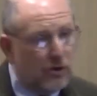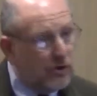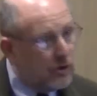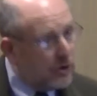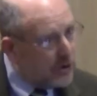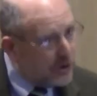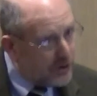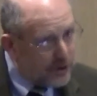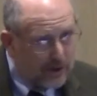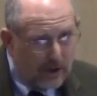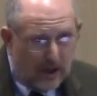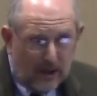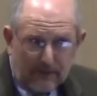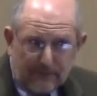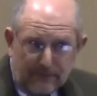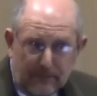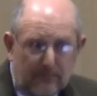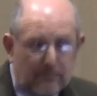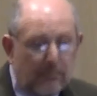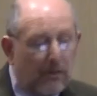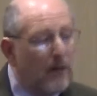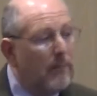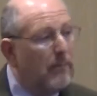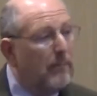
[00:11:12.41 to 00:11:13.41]
Good stuff,
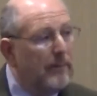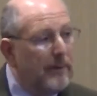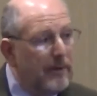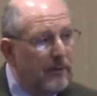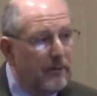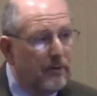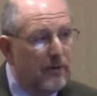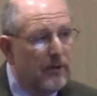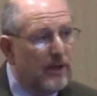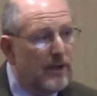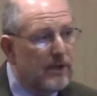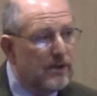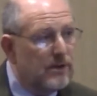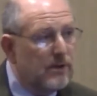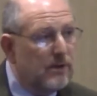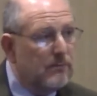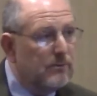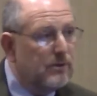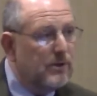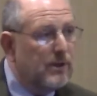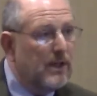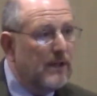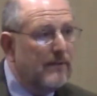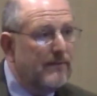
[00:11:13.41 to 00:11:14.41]
it probably creates
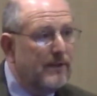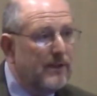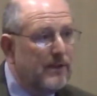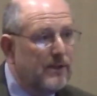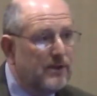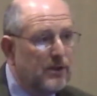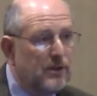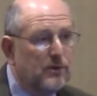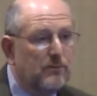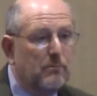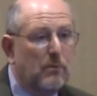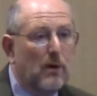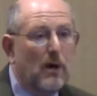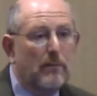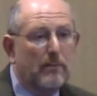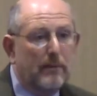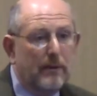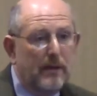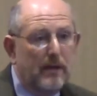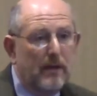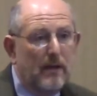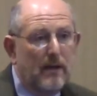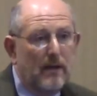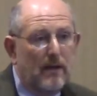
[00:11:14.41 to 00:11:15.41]
some savings. It's
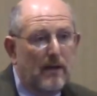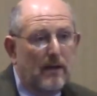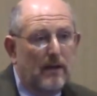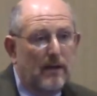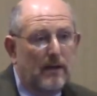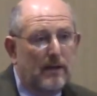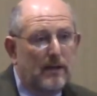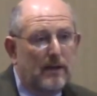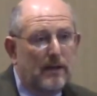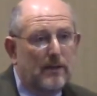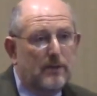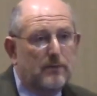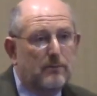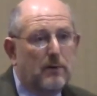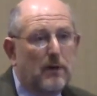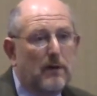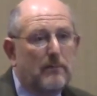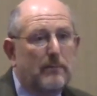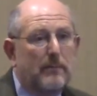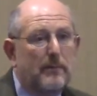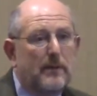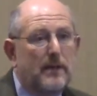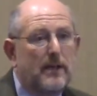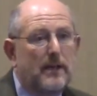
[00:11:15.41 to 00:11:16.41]
probably
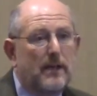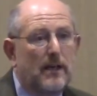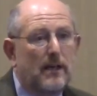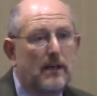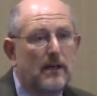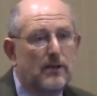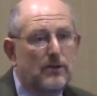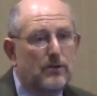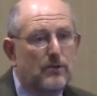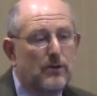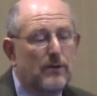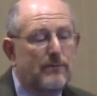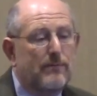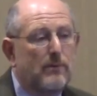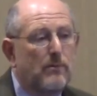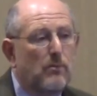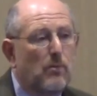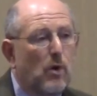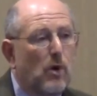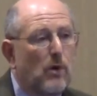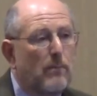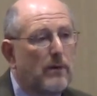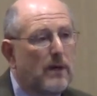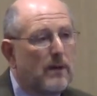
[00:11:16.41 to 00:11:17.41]
driven
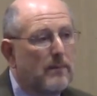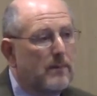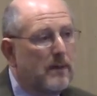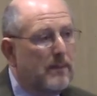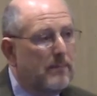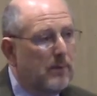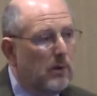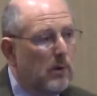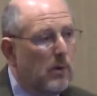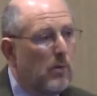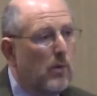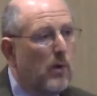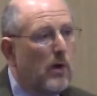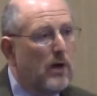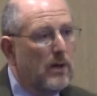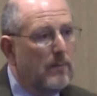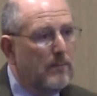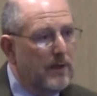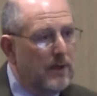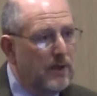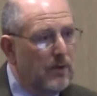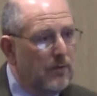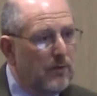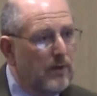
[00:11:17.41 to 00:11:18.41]
more by people who want
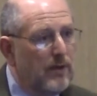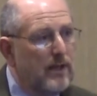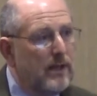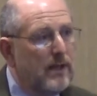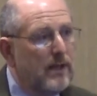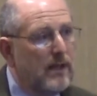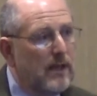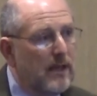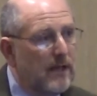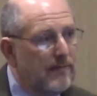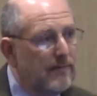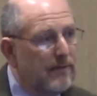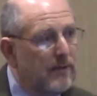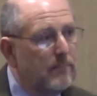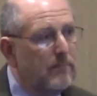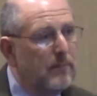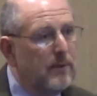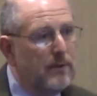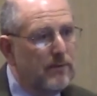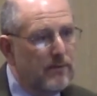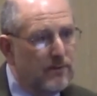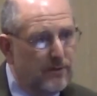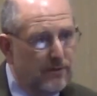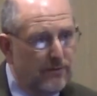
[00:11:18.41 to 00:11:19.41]
to be green and have an
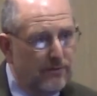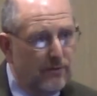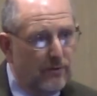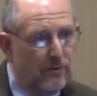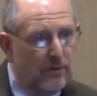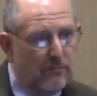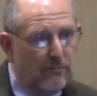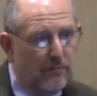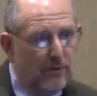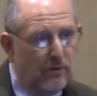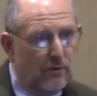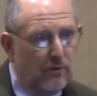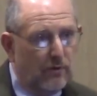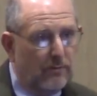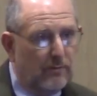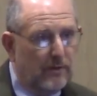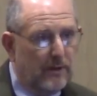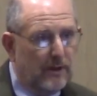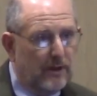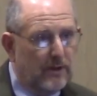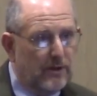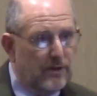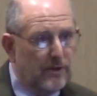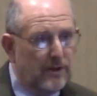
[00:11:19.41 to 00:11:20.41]
appearance of doing
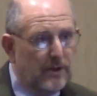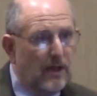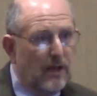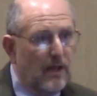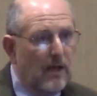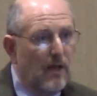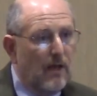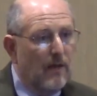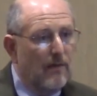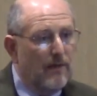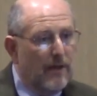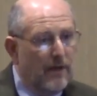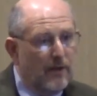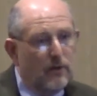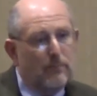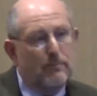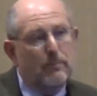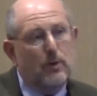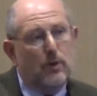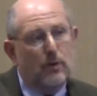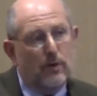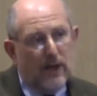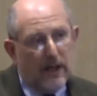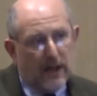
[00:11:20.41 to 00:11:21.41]
renewable energy than the
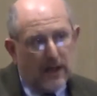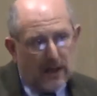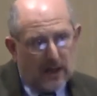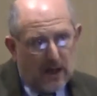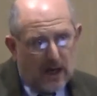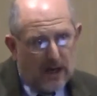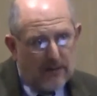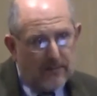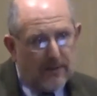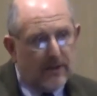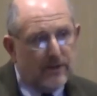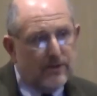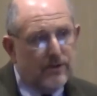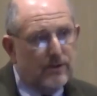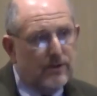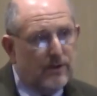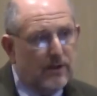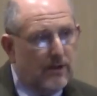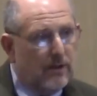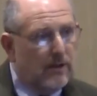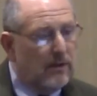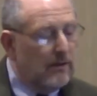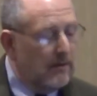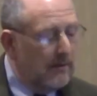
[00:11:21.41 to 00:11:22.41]
pure
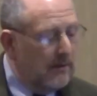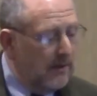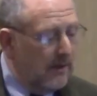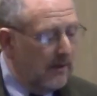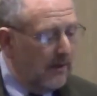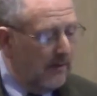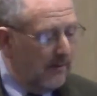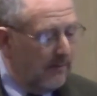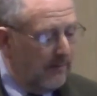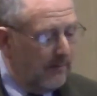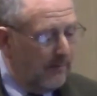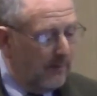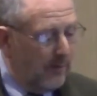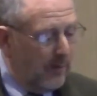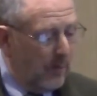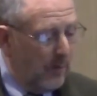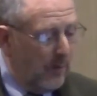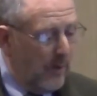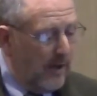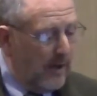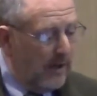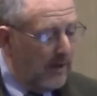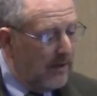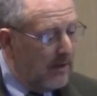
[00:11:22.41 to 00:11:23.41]
economics for
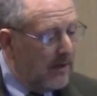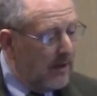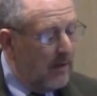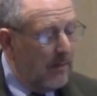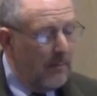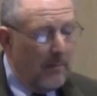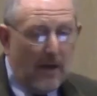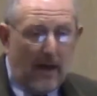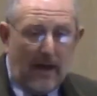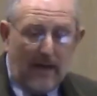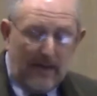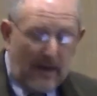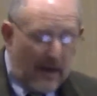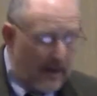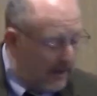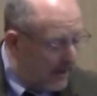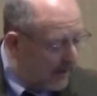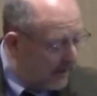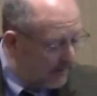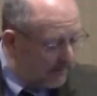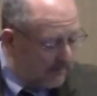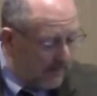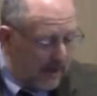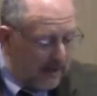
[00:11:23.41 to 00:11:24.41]
wind. And
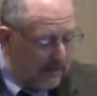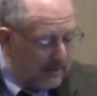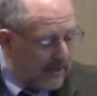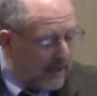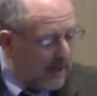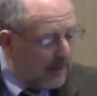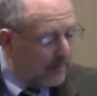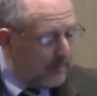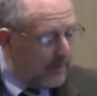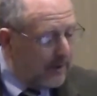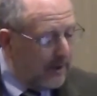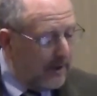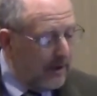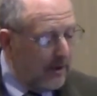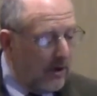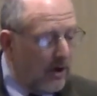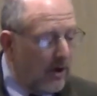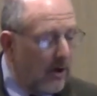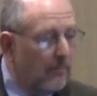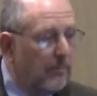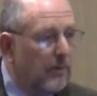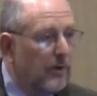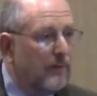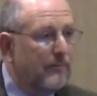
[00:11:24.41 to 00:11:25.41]
I'm not downplaying at
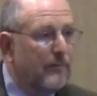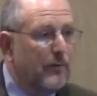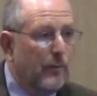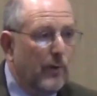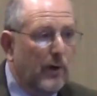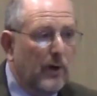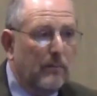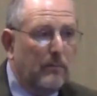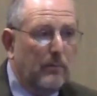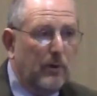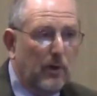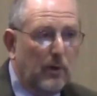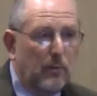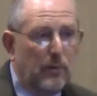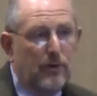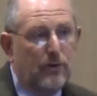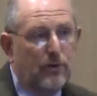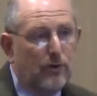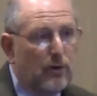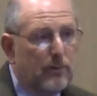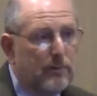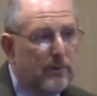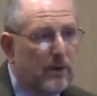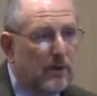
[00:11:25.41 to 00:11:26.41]
all, but if you want to put a
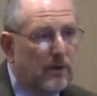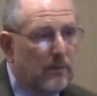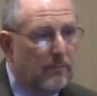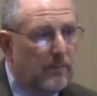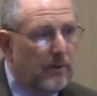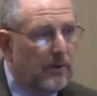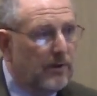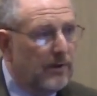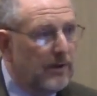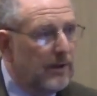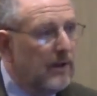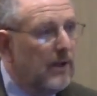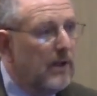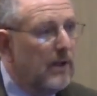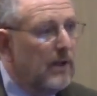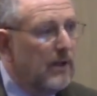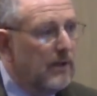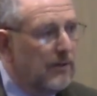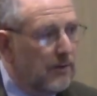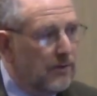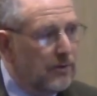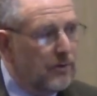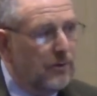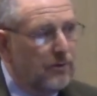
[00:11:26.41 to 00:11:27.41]
wind turbine in the building,
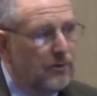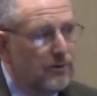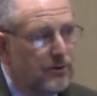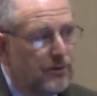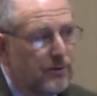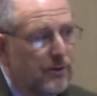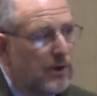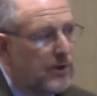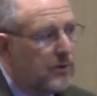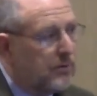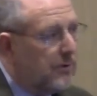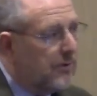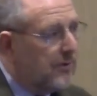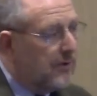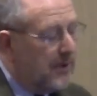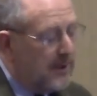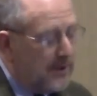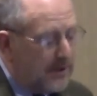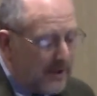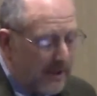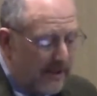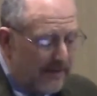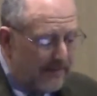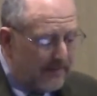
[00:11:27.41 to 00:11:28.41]
there are certain structural
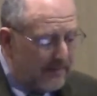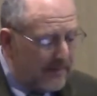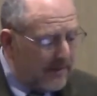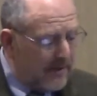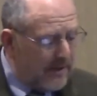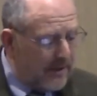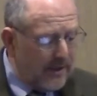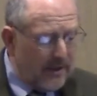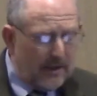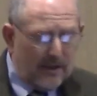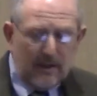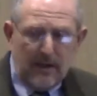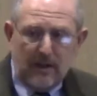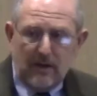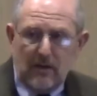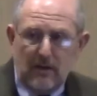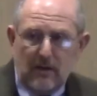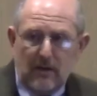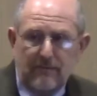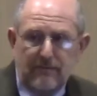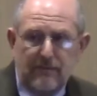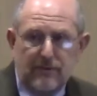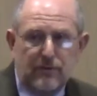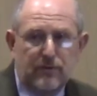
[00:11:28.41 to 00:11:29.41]
things that have to be taken
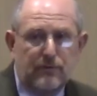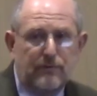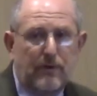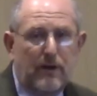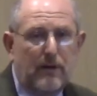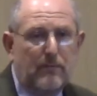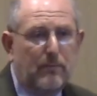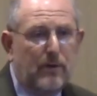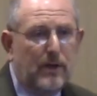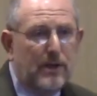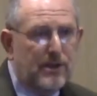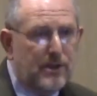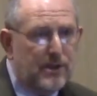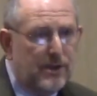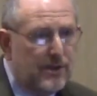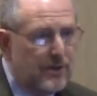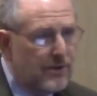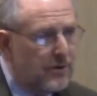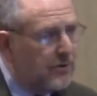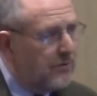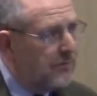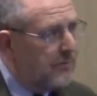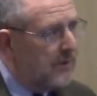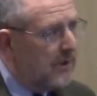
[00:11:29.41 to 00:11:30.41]
care of. There's vibration
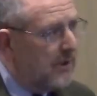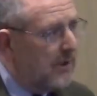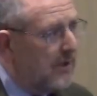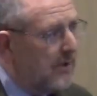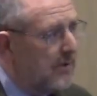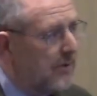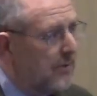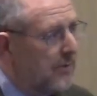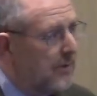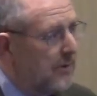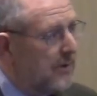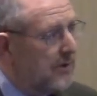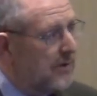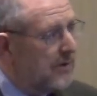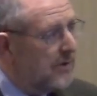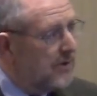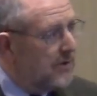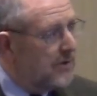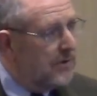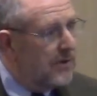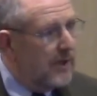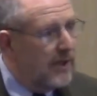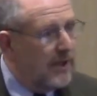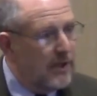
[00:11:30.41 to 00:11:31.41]
issues related to it, there's
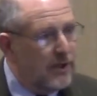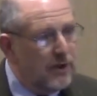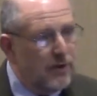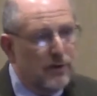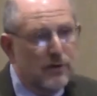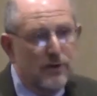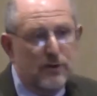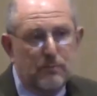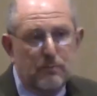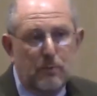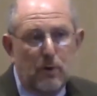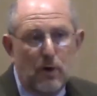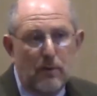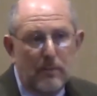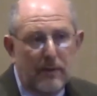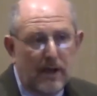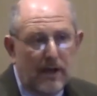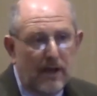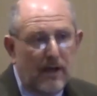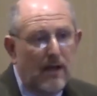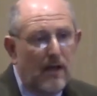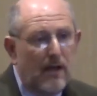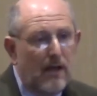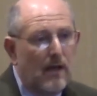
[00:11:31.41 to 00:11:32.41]
aesthetics, there's
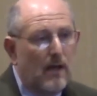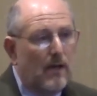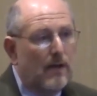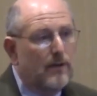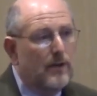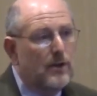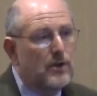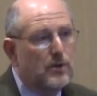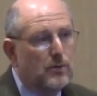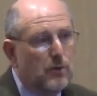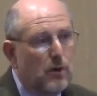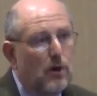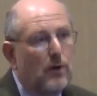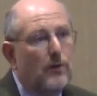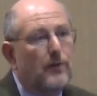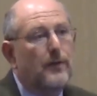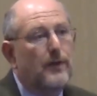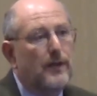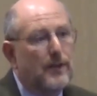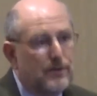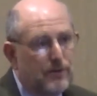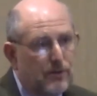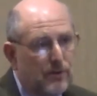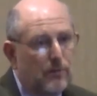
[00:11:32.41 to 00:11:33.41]
permitting. These are all
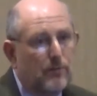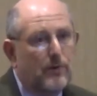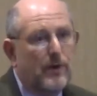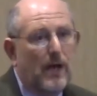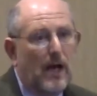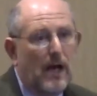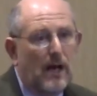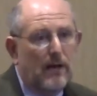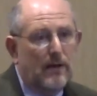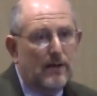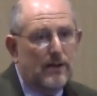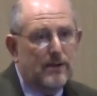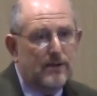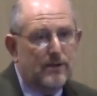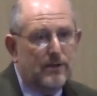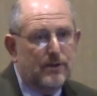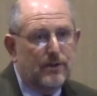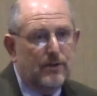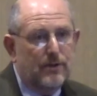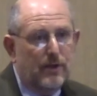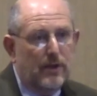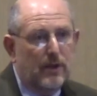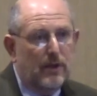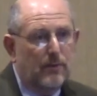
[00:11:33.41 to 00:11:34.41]
things that are realities
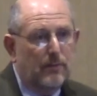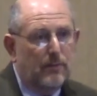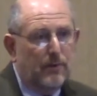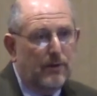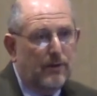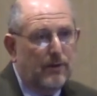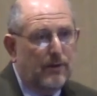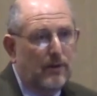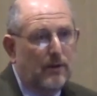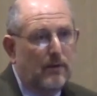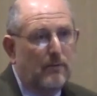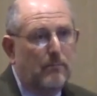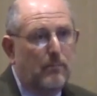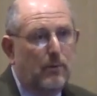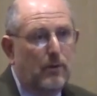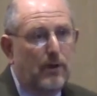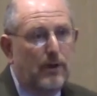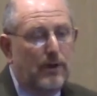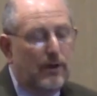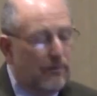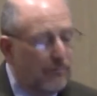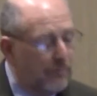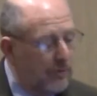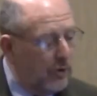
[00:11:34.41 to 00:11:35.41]
in dealing with
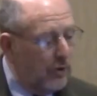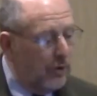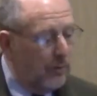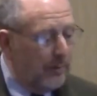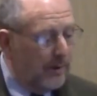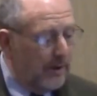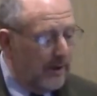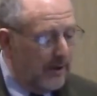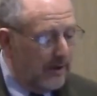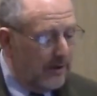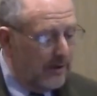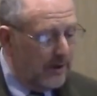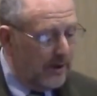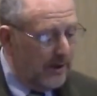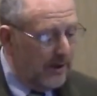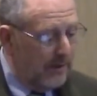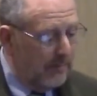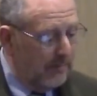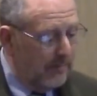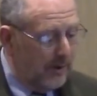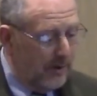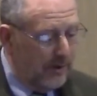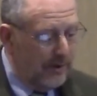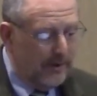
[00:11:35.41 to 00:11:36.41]
putting renewable energy
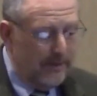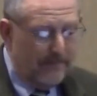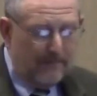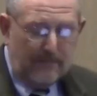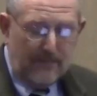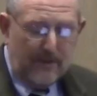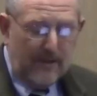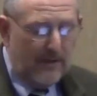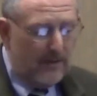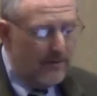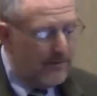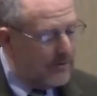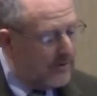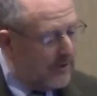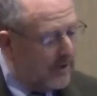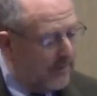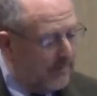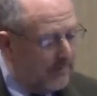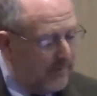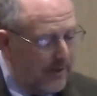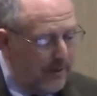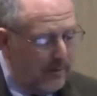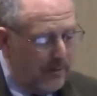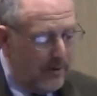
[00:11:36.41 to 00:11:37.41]
on a building.
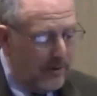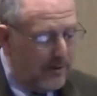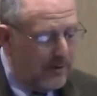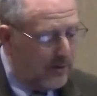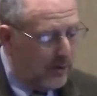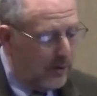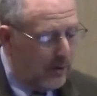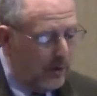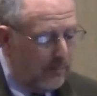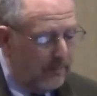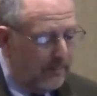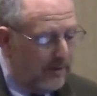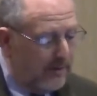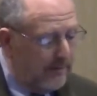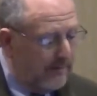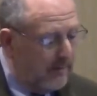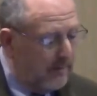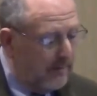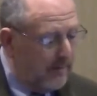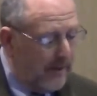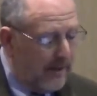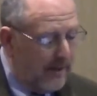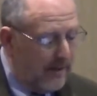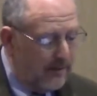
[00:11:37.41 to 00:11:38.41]
Same thing with solar
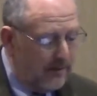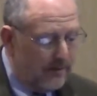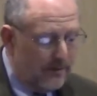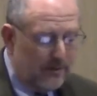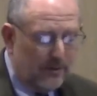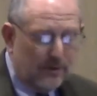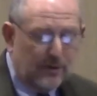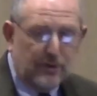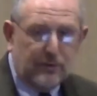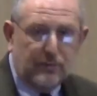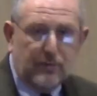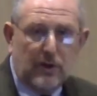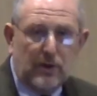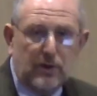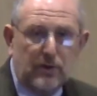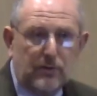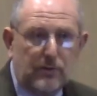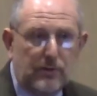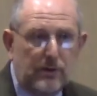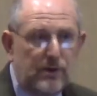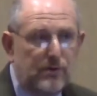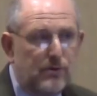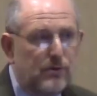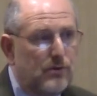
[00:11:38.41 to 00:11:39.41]
PV panels. There's
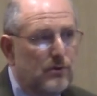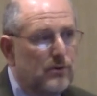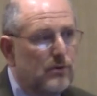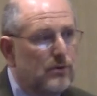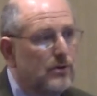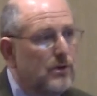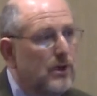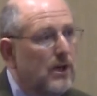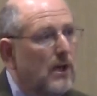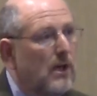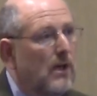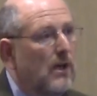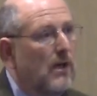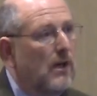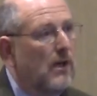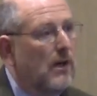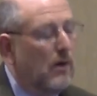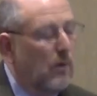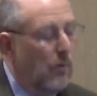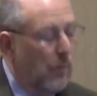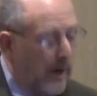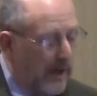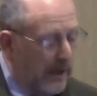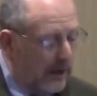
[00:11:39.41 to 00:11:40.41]
structural issues,
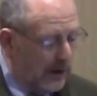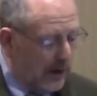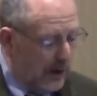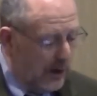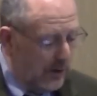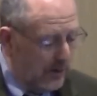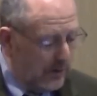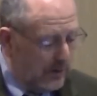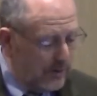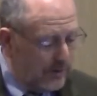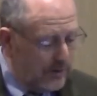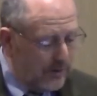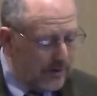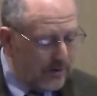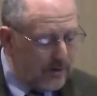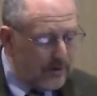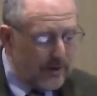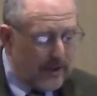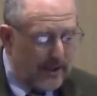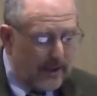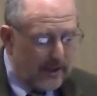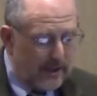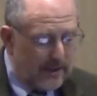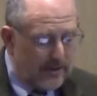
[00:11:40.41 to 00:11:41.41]
weight loads,
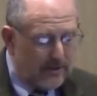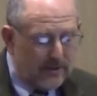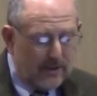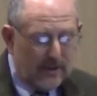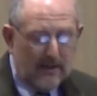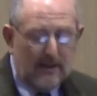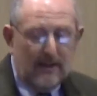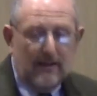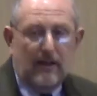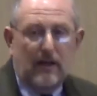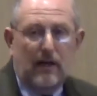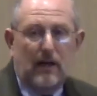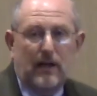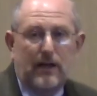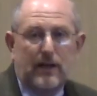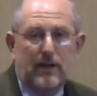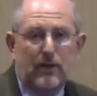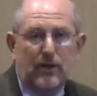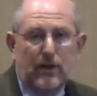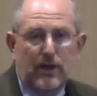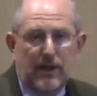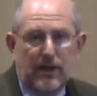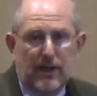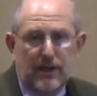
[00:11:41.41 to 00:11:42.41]
aesthetics,
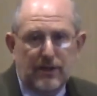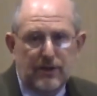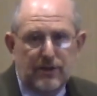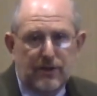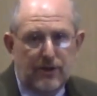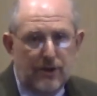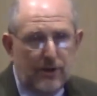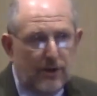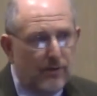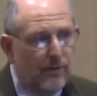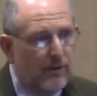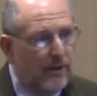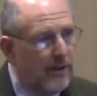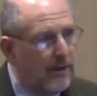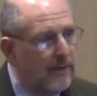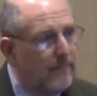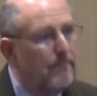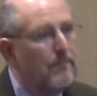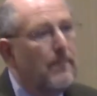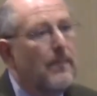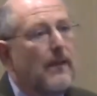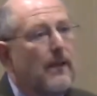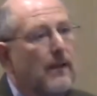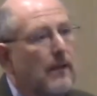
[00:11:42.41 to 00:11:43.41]
interconnection to the grid.